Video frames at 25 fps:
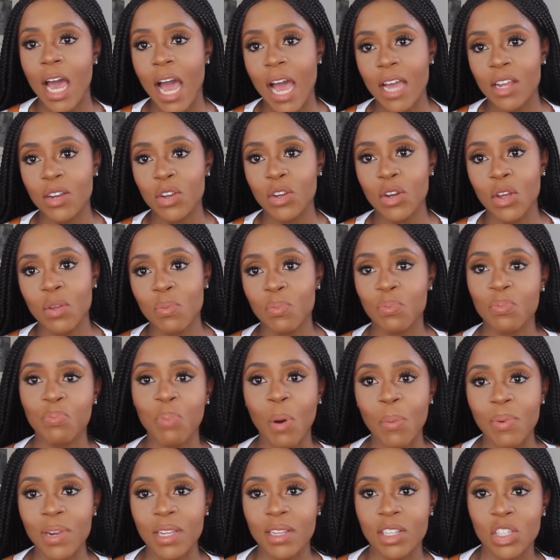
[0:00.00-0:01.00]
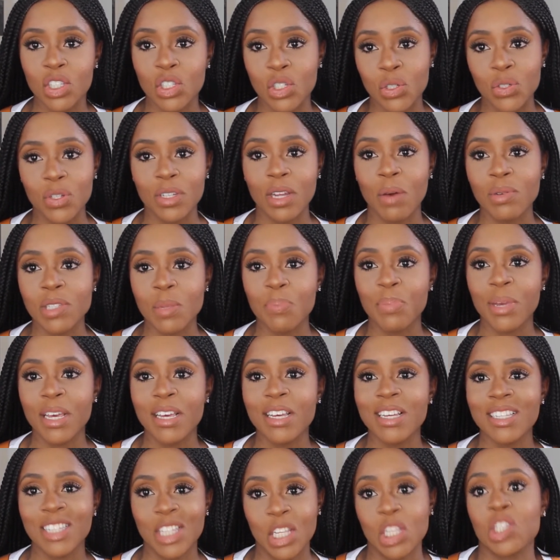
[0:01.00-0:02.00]
and you know probably the student that was a
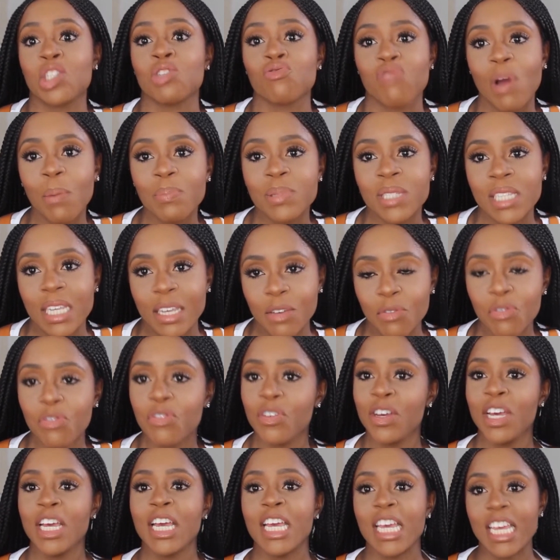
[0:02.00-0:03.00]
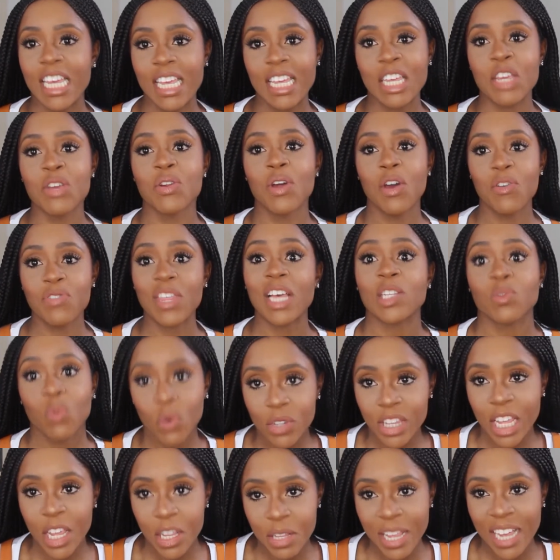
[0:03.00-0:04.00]
bit disruptive you know, that's
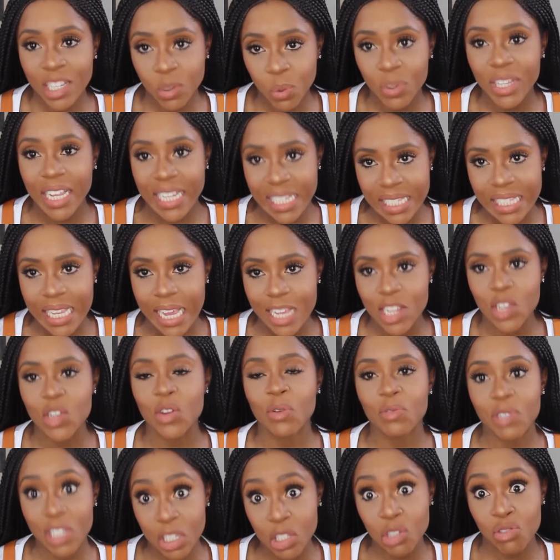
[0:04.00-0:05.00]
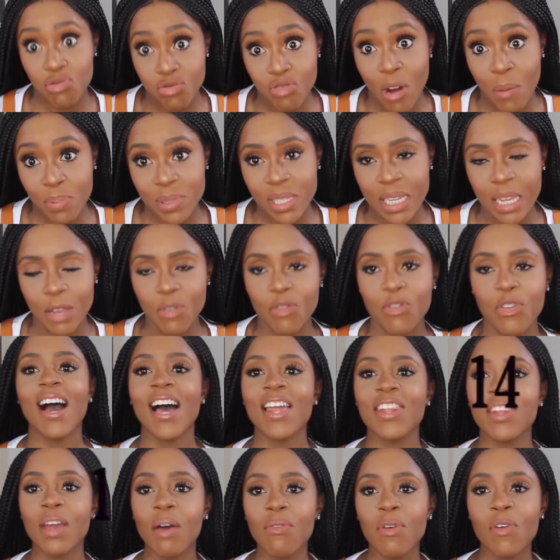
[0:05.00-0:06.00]
what they that's what they said, you know, disruptive.
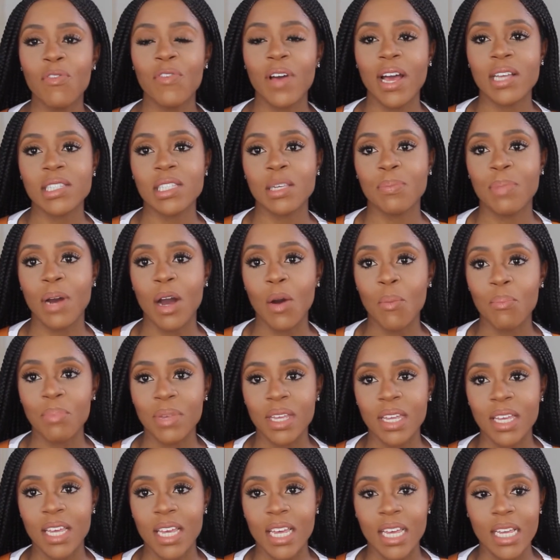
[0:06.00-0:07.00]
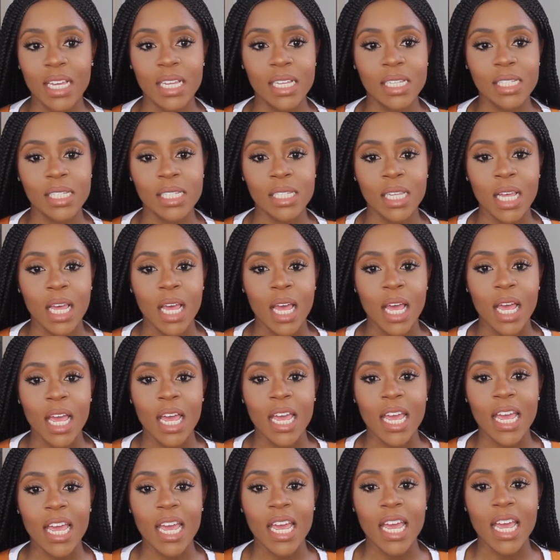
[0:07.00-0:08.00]
Another fact about me is
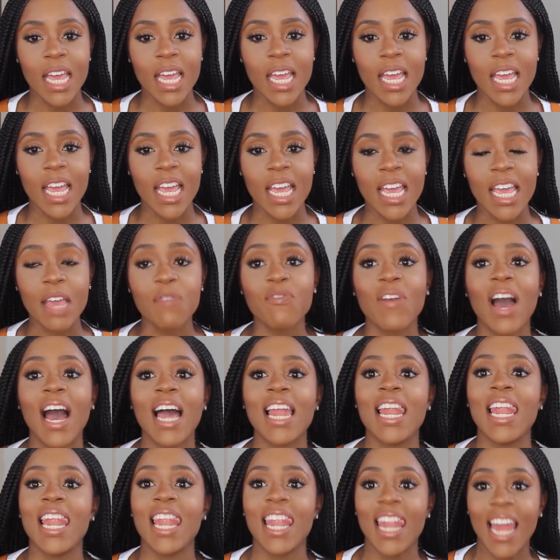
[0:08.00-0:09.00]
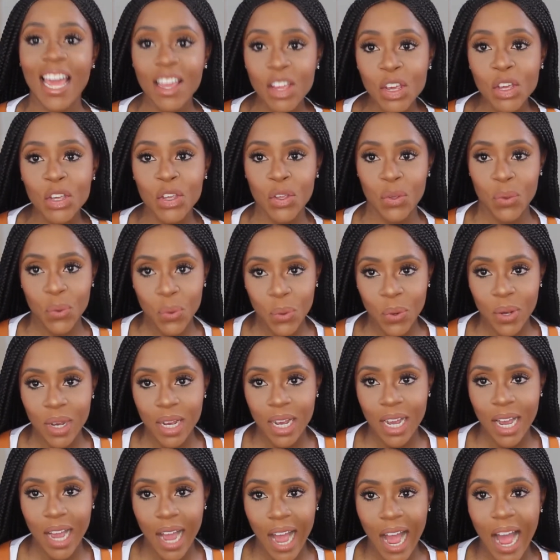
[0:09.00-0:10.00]
if I like you,
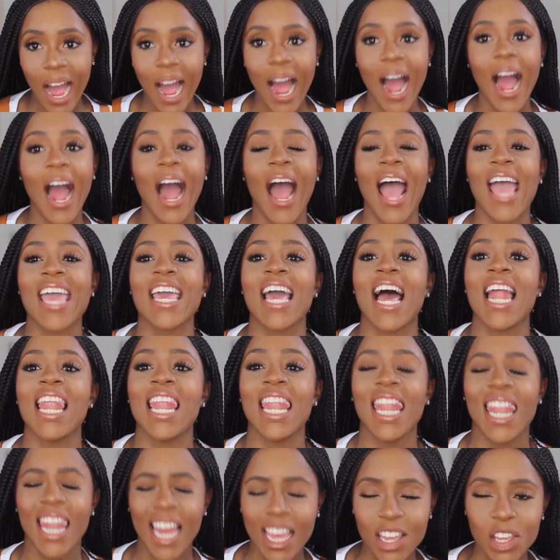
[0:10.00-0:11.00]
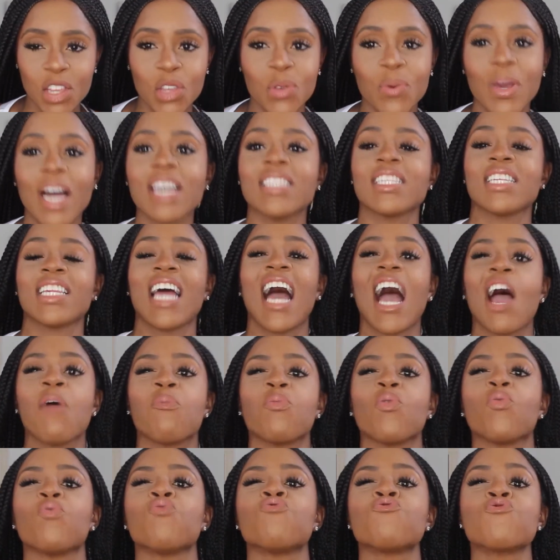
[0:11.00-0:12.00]
I like you as in I
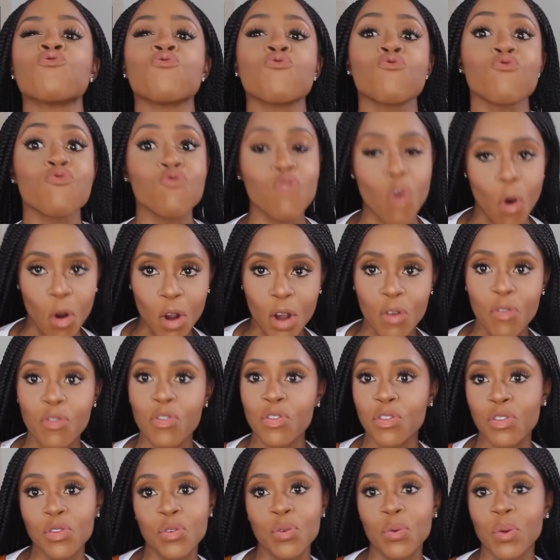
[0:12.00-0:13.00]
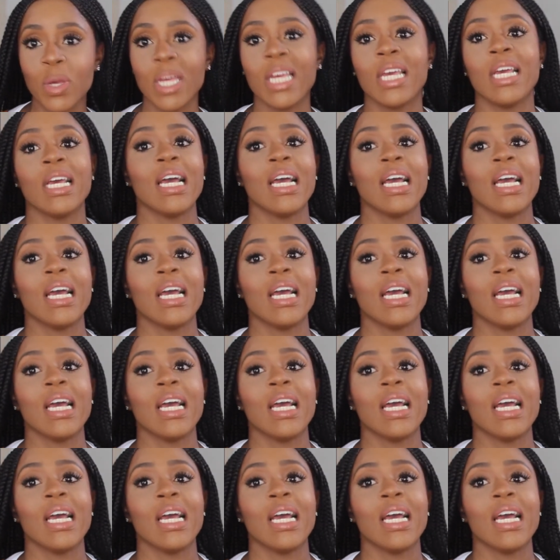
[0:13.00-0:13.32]
will rock for you.